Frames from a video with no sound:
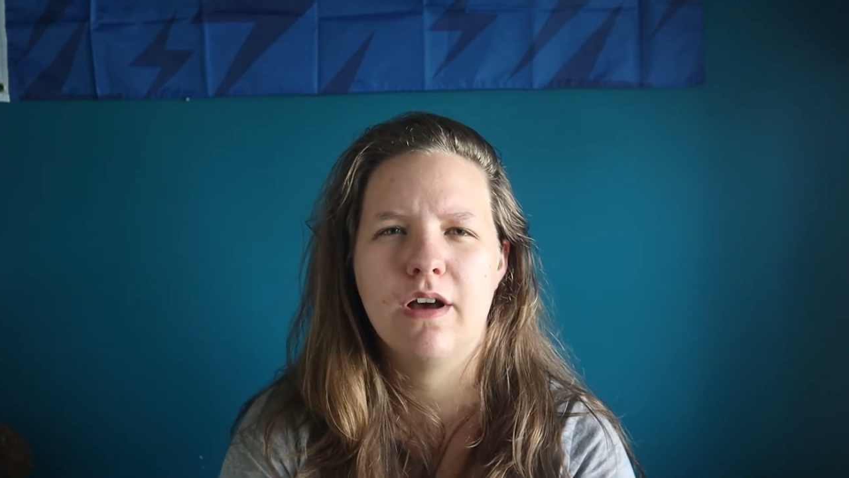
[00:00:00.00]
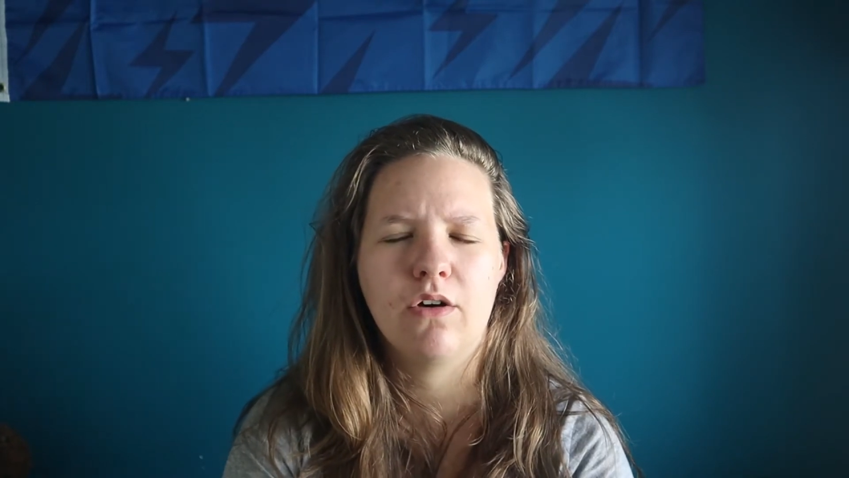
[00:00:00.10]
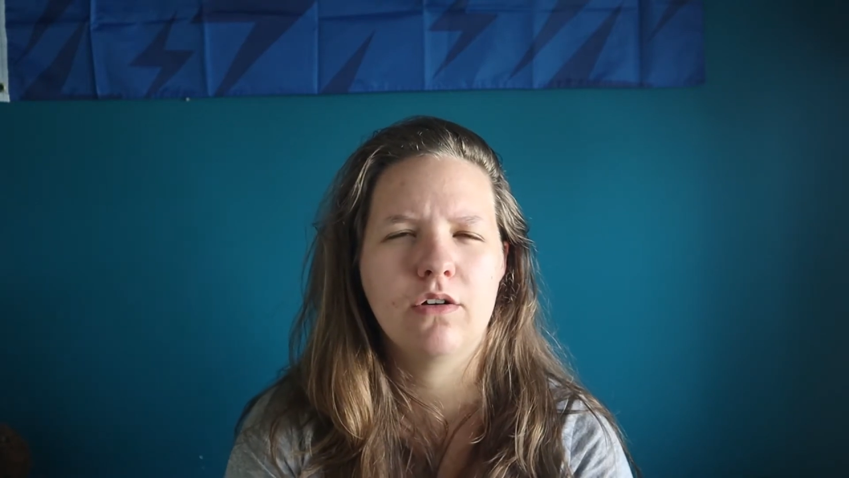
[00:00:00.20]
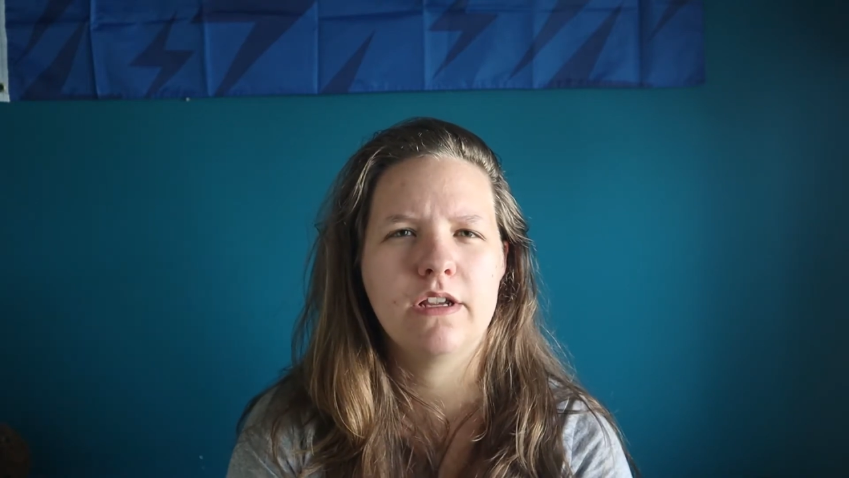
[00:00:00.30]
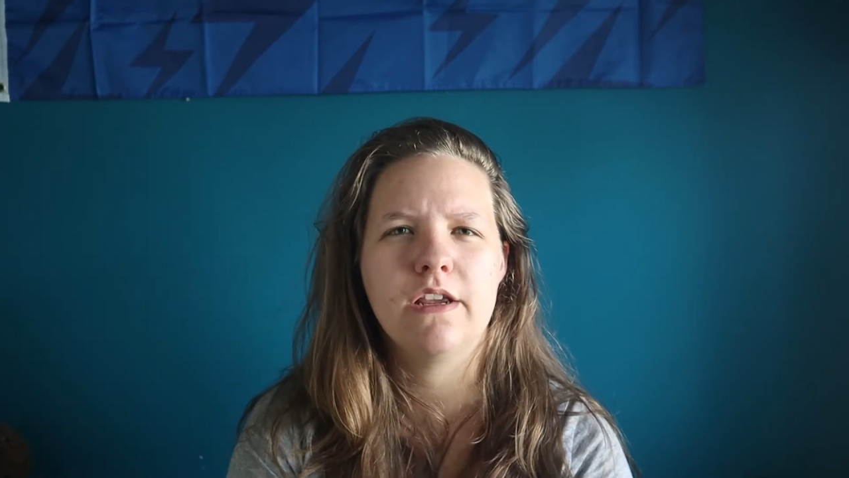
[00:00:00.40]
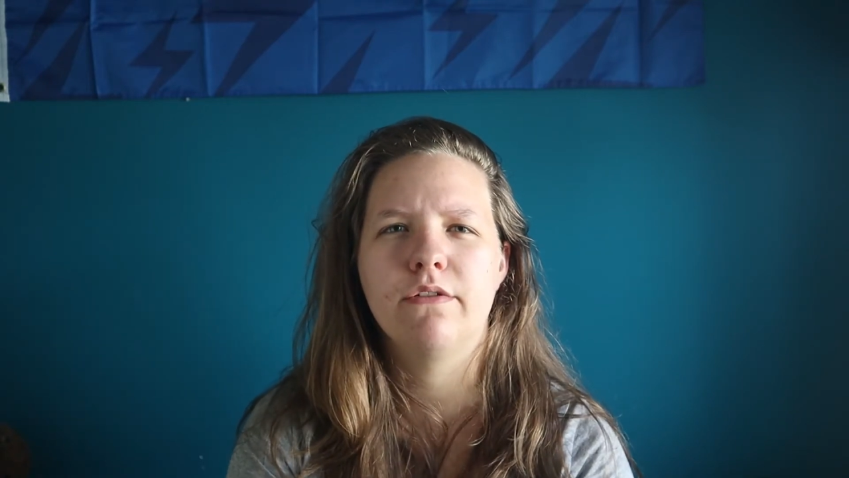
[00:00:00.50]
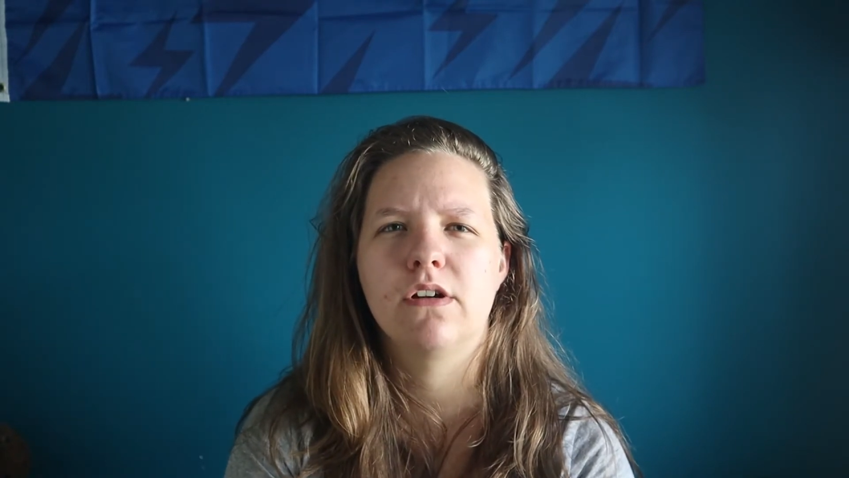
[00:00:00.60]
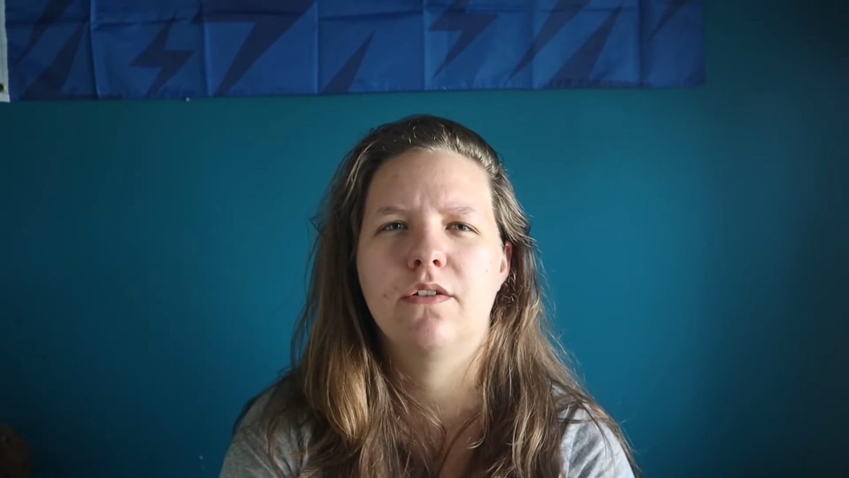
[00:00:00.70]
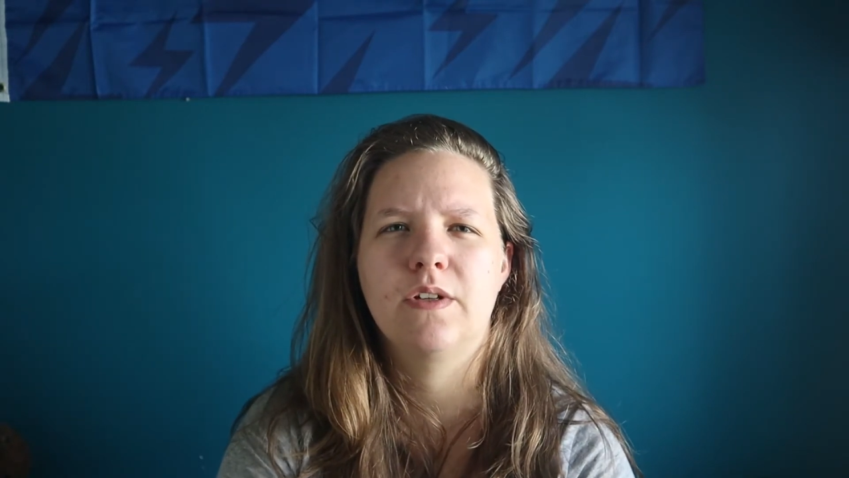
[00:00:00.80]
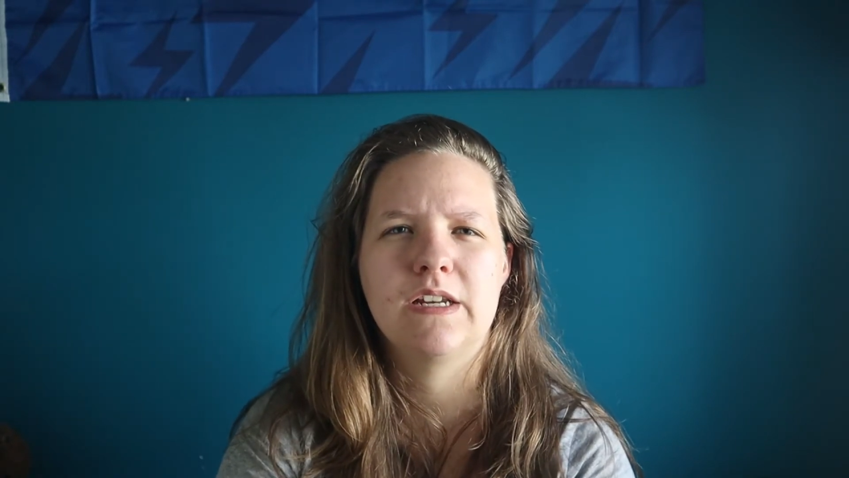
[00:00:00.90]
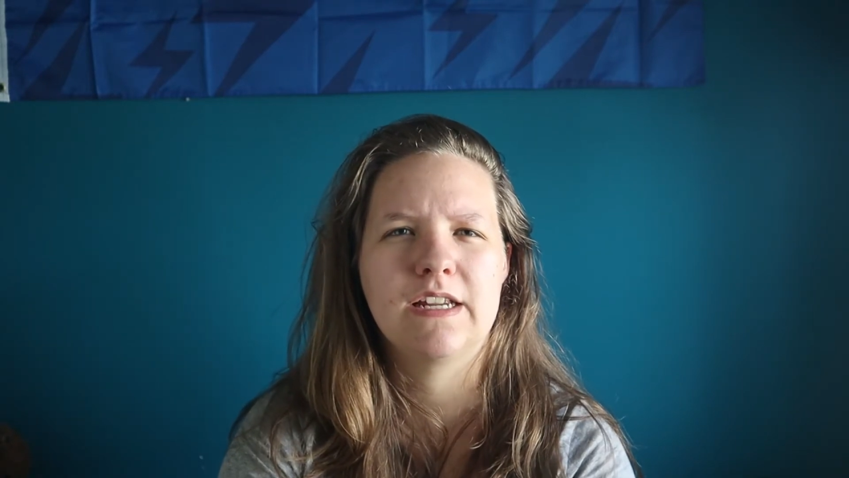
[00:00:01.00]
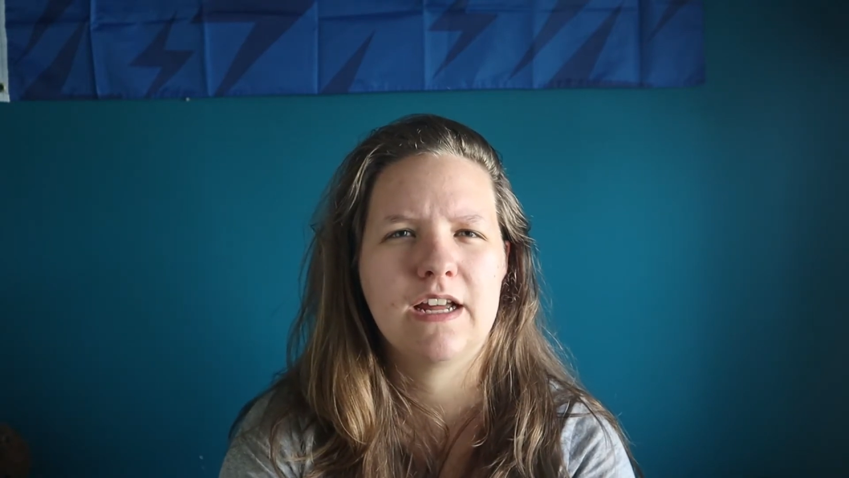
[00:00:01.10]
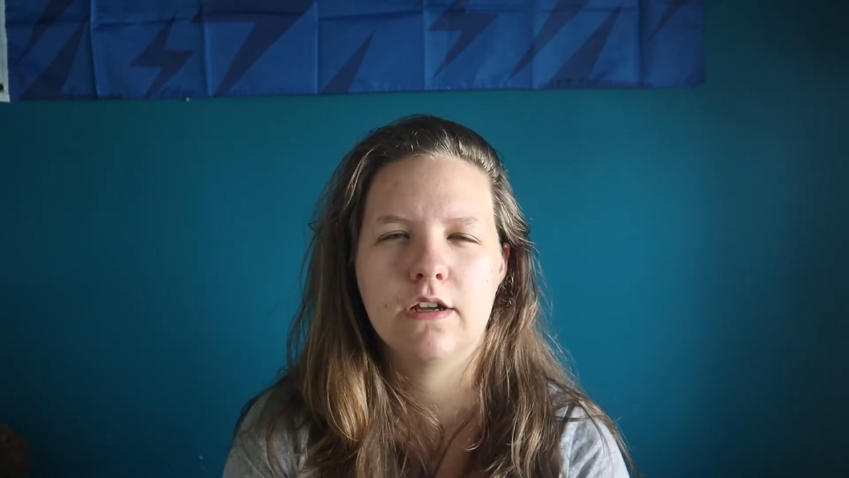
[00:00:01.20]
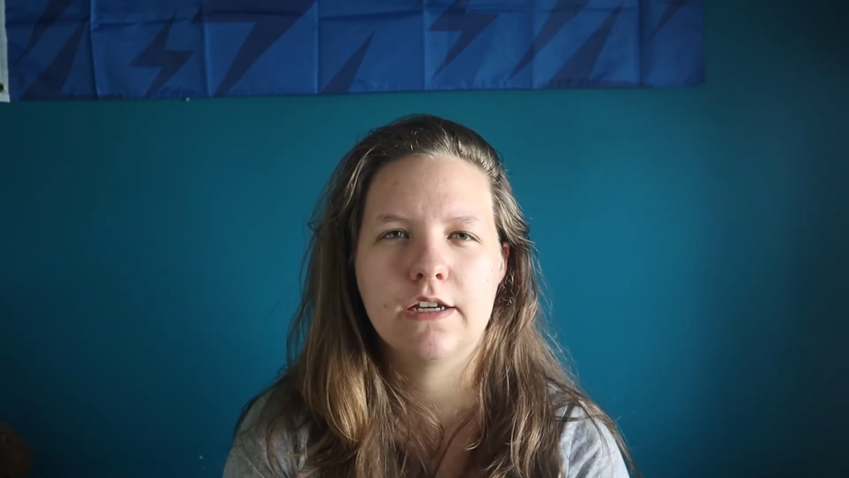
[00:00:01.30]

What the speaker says: or even after that.